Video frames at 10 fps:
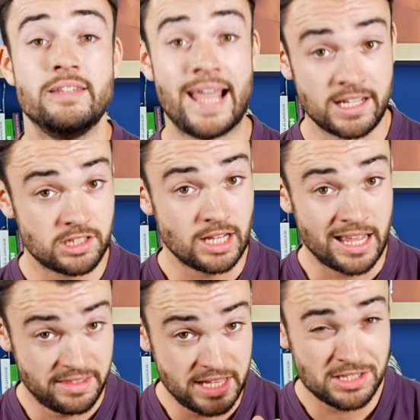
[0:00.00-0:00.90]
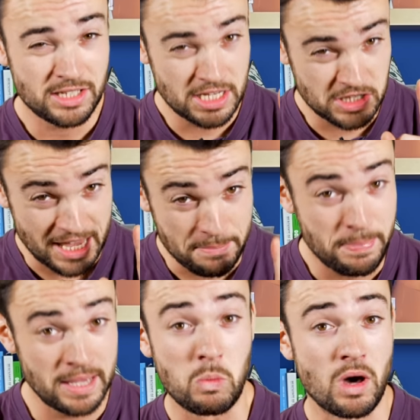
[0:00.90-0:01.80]
Next, and this is a
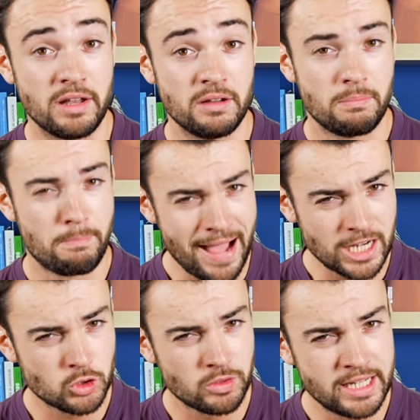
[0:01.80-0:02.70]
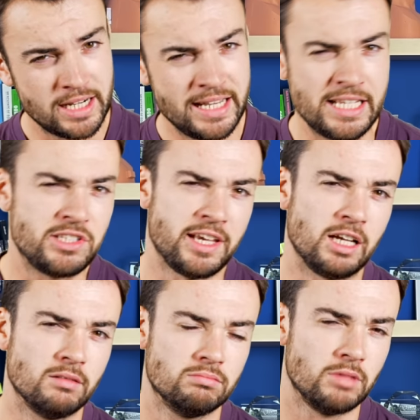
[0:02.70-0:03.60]
big one, battery
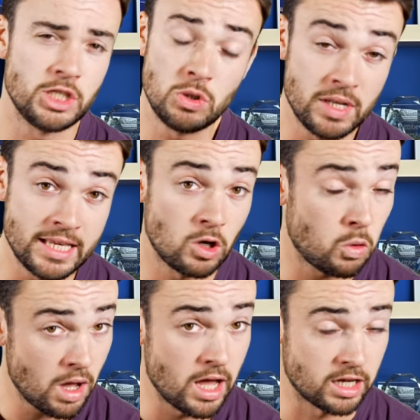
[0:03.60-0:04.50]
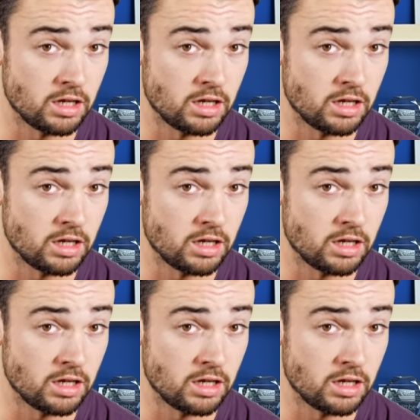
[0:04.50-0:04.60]
leasing. A unique quirk